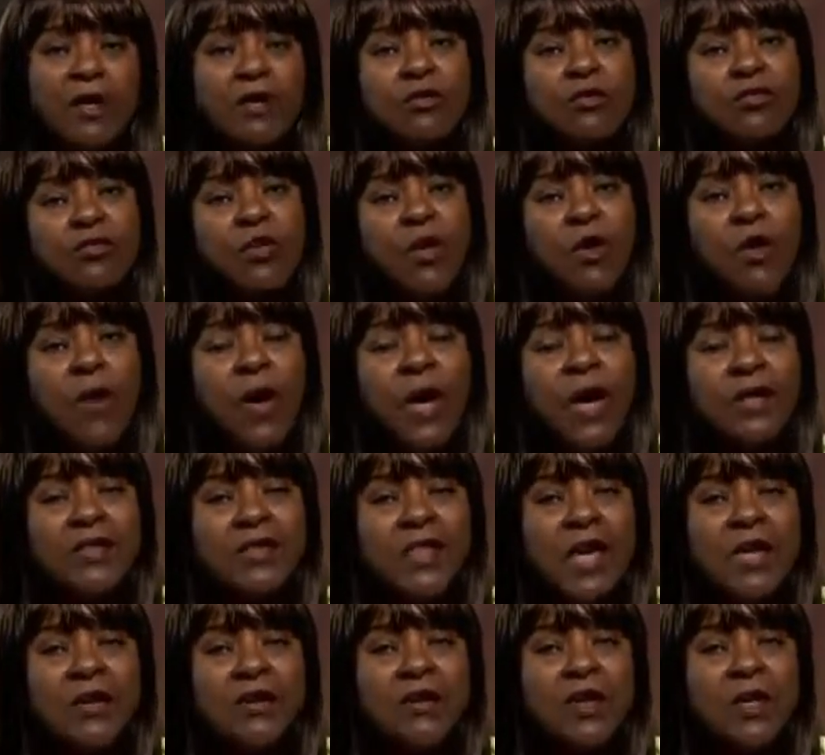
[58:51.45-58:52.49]
So on
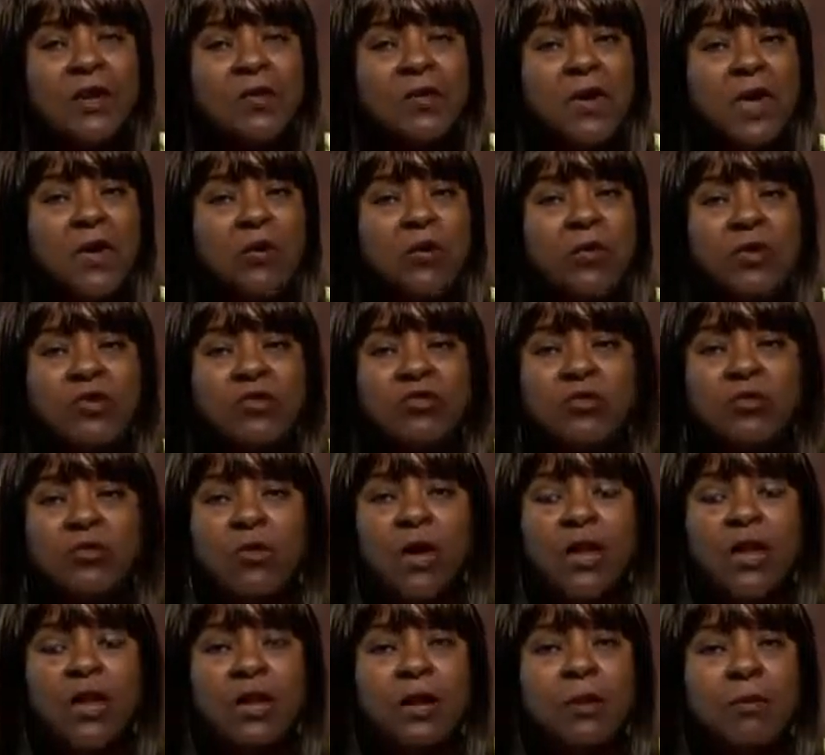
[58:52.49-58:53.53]
that note, I wish you
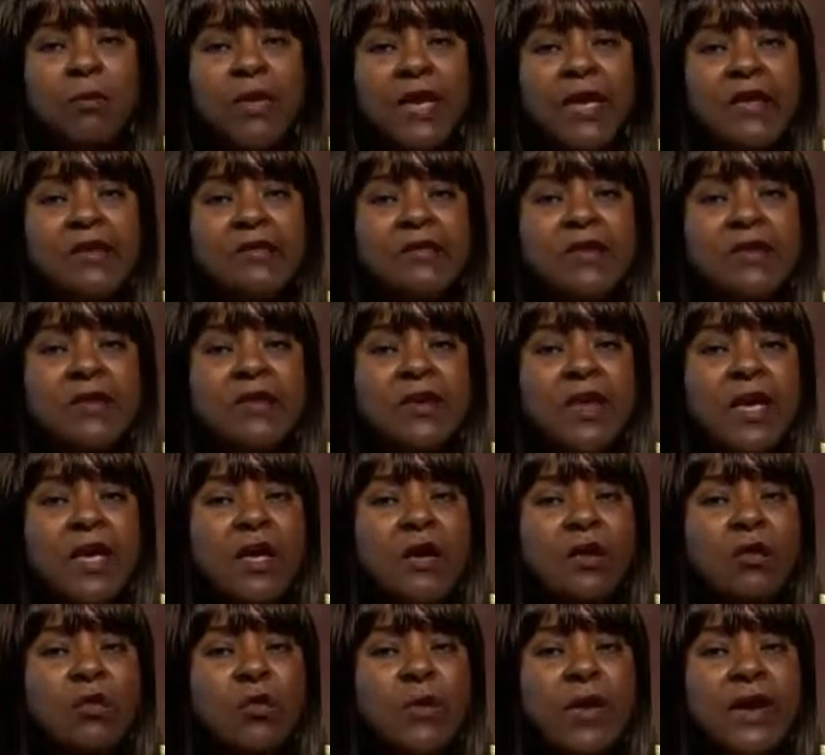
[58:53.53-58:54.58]
all an amazing day,
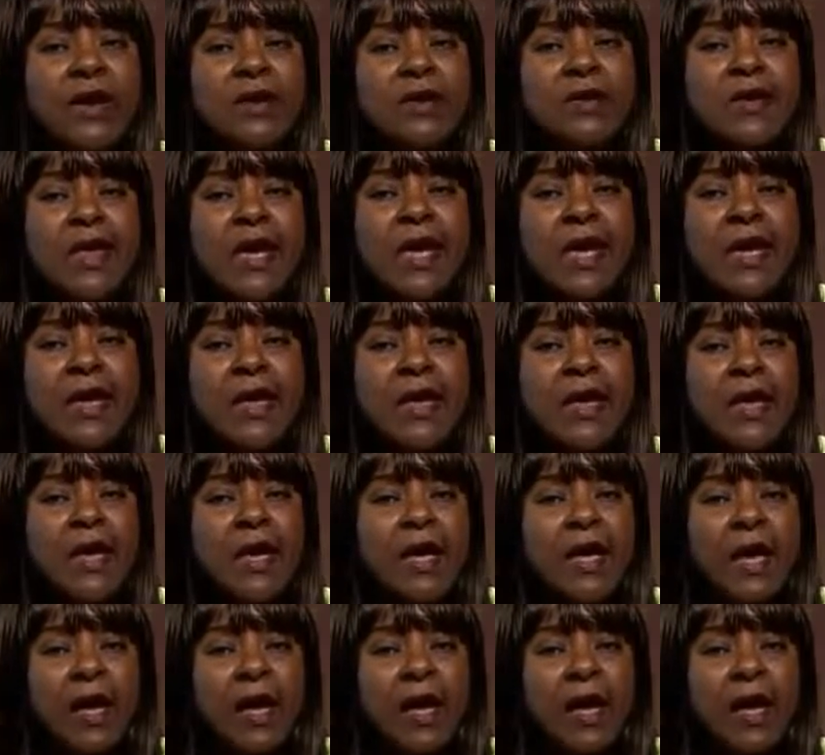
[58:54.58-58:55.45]
a great day.